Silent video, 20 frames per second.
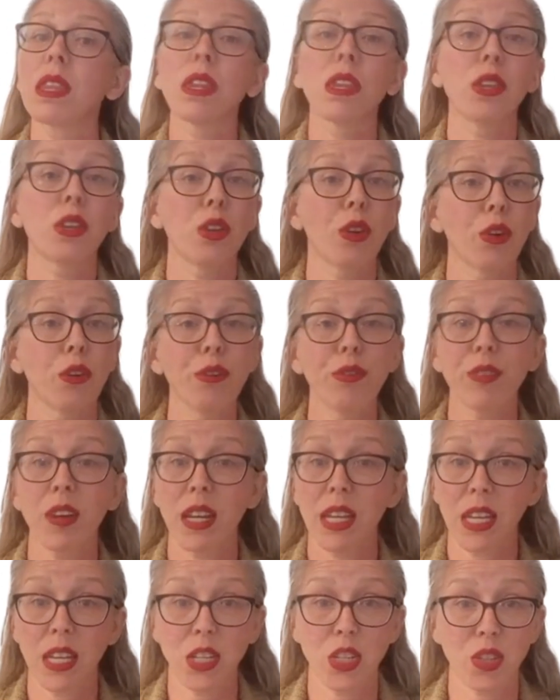no
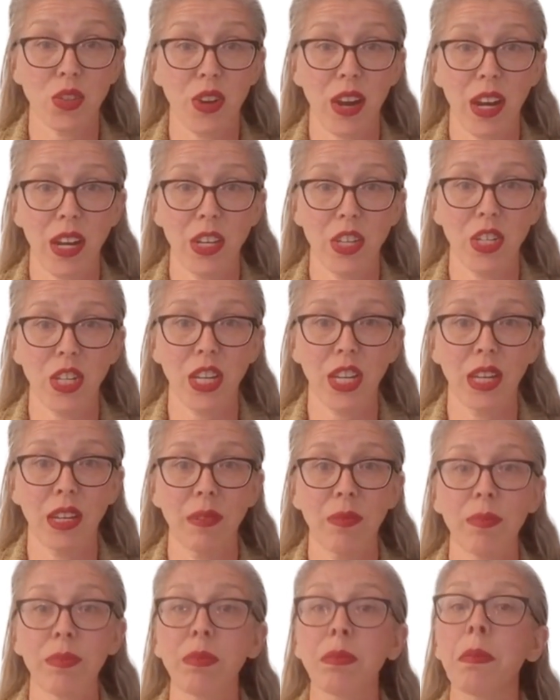funding strategy,
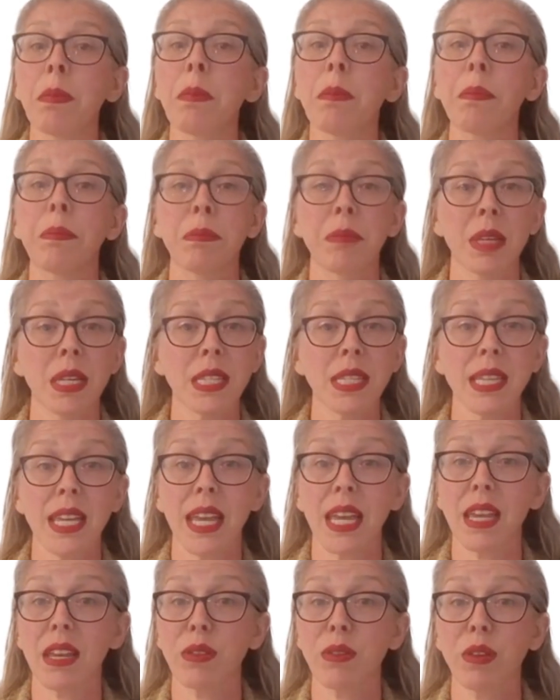missed
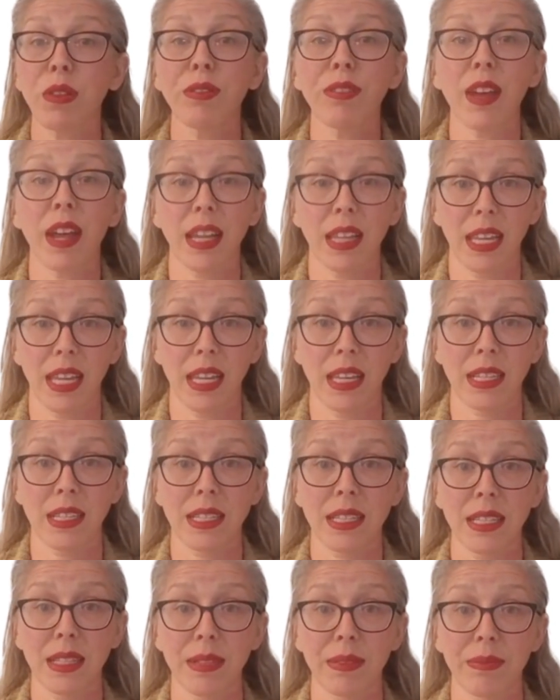annual
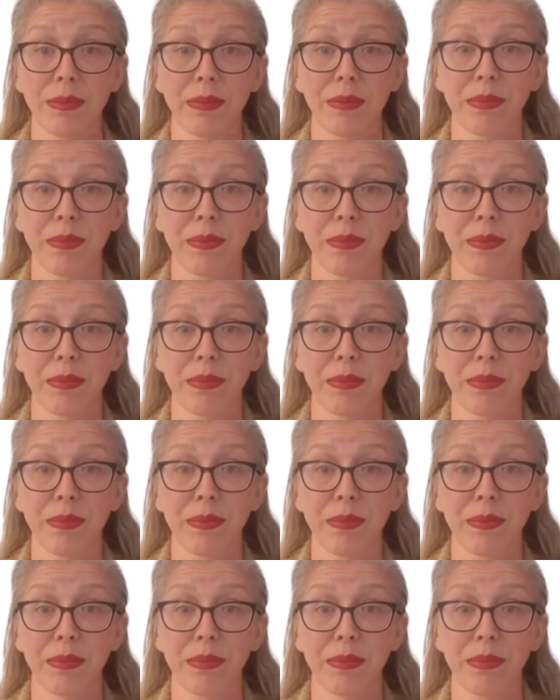filings.